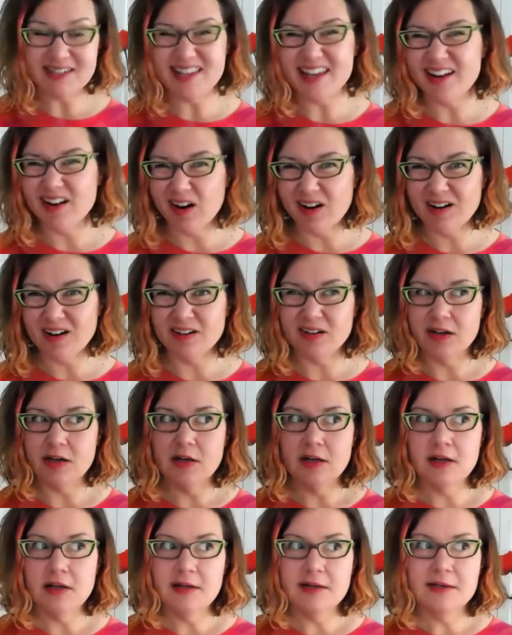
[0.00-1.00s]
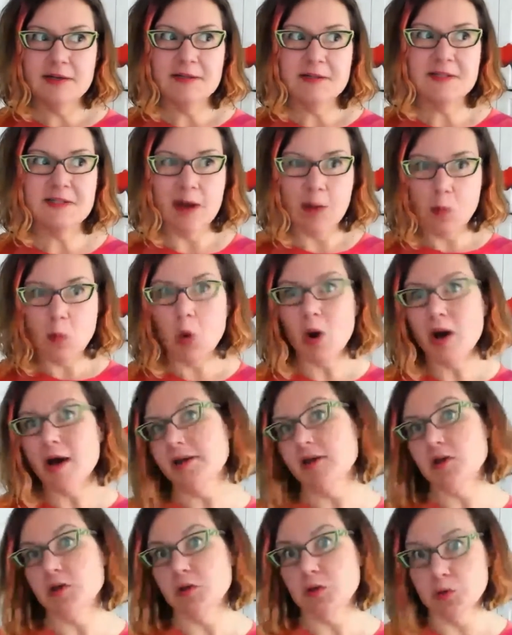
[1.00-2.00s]
They aren't
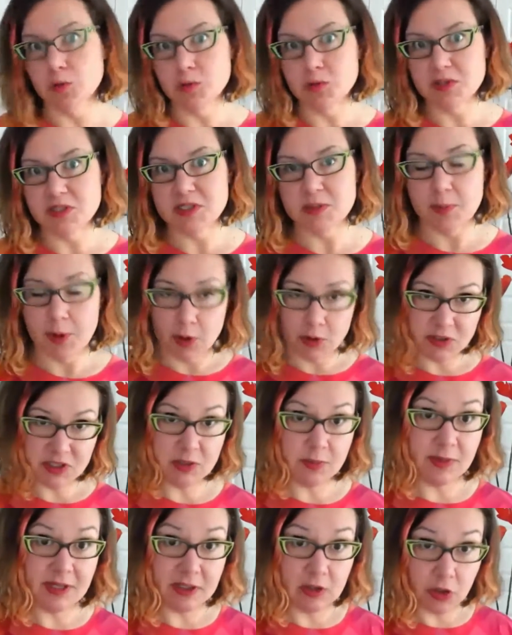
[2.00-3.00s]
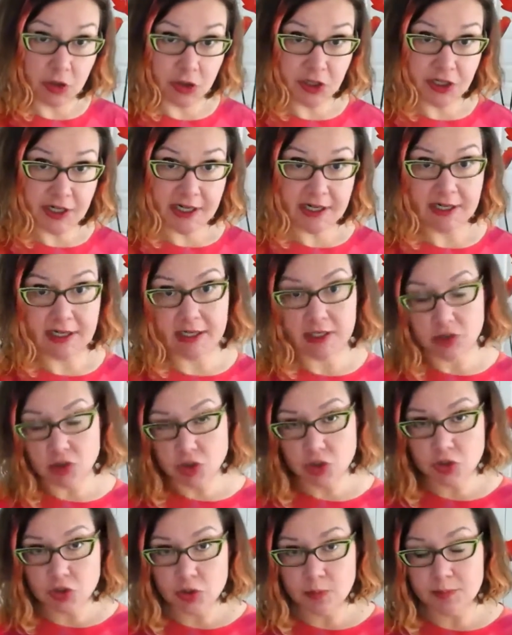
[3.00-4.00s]
someone who's supposed to be learning in a
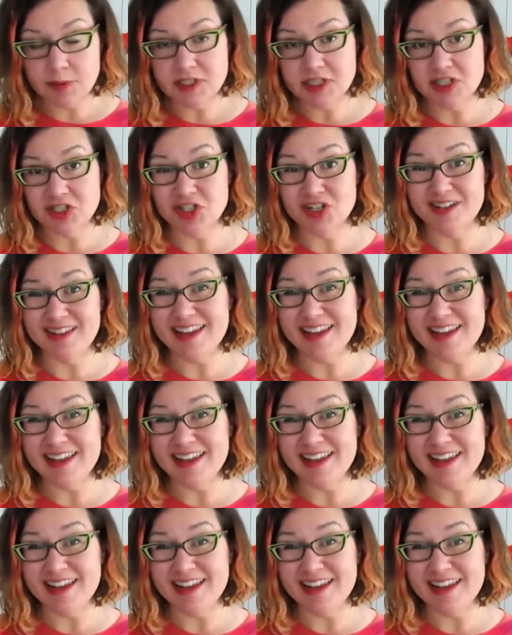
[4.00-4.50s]
junior position.